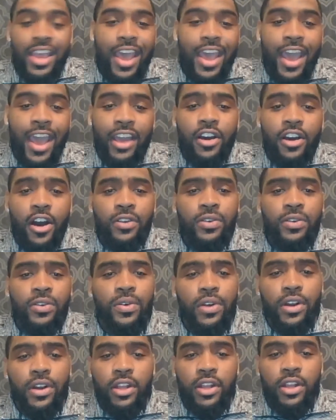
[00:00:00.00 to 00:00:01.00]
At
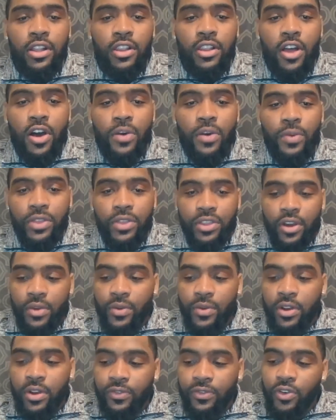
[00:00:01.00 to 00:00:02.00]
Concord, along with
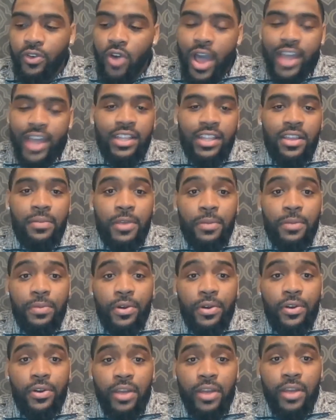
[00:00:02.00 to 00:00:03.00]
our wonderful academic
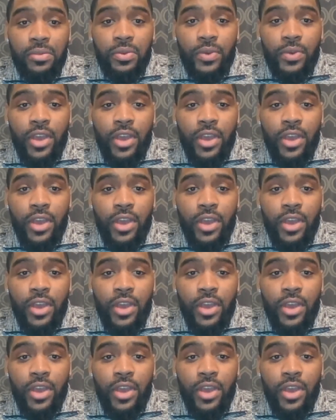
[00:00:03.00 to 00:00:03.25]
programs,